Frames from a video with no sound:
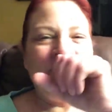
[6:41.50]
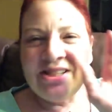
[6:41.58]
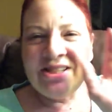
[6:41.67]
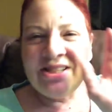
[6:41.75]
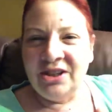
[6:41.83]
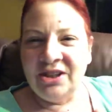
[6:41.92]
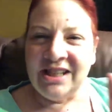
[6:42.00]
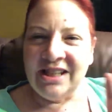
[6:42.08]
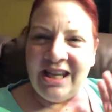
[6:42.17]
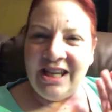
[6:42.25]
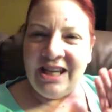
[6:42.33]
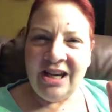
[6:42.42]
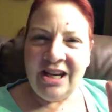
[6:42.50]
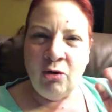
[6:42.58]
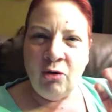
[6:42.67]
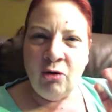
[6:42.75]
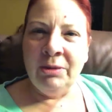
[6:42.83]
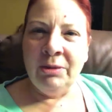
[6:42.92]
seriously, he
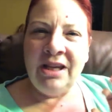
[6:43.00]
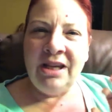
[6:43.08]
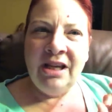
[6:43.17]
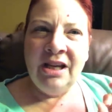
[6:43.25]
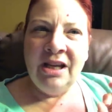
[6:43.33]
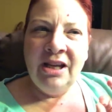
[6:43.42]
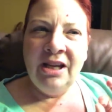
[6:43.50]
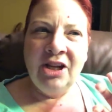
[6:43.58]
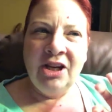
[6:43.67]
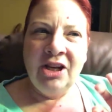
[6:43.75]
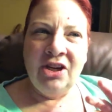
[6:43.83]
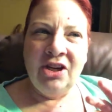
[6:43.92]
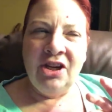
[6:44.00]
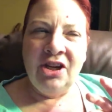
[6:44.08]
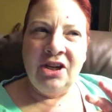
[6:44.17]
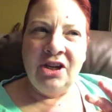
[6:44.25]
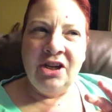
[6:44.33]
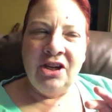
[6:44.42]
normally
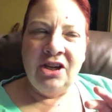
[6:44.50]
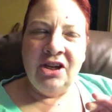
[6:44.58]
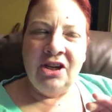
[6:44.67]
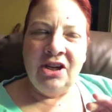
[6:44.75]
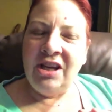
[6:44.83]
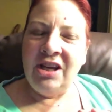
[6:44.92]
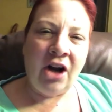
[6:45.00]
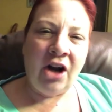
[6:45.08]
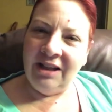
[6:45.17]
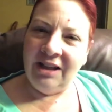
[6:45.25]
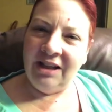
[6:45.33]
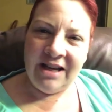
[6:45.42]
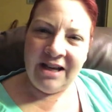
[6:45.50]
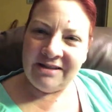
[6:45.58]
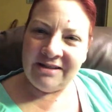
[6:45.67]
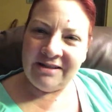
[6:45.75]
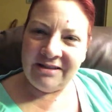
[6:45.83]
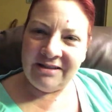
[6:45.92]
could care
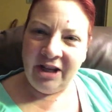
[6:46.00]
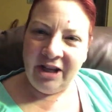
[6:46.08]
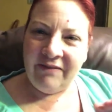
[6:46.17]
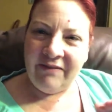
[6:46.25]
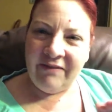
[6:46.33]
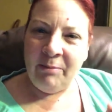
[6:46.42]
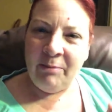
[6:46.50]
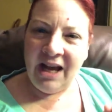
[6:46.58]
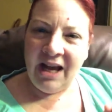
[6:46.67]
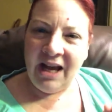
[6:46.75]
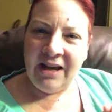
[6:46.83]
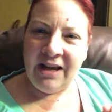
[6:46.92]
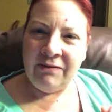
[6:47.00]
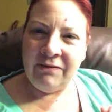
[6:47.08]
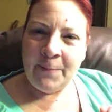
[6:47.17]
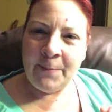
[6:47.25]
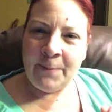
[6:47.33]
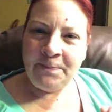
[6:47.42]
less. Like if I'm live,
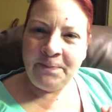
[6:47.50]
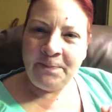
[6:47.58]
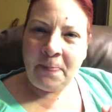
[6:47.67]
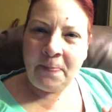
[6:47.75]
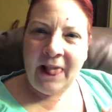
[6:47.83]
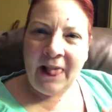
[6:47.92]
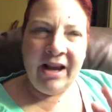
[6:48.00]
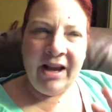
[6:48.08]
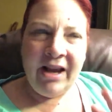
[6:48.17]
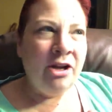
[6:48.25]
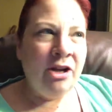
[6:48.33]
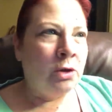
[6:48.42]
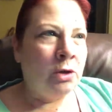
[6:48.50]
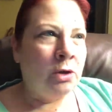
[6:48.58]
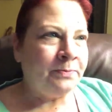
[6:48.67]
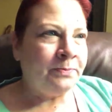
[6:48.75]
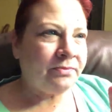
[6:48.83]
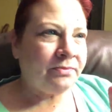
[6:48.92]
like I know
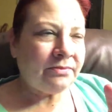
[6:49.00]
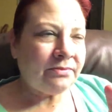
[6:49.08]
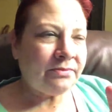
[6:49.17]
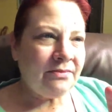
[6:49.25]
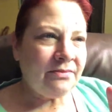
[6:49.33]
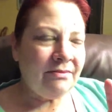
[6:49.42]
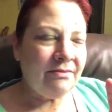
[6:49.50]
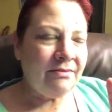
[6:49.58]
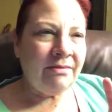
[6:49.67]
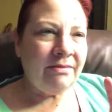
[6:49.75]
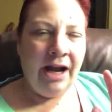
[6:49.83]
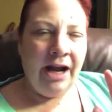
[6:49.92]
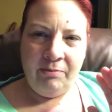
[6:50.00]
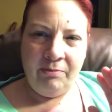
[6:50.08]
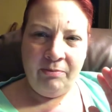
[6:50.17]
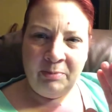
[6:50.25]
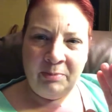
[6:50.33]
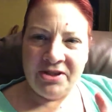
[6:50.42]
I've
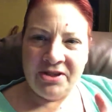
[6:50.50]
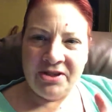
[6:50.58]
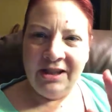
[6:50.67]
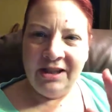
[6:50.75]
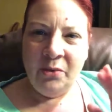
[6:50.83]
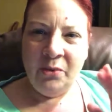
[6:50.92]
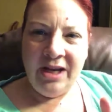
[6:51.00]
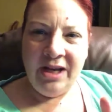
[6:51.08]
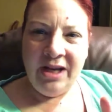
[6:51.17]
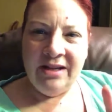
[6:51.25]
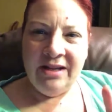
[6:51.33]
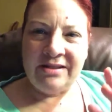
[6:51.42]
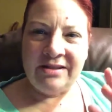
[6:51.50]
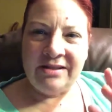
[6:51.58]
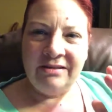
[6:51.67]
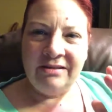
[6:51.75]
personally witnessed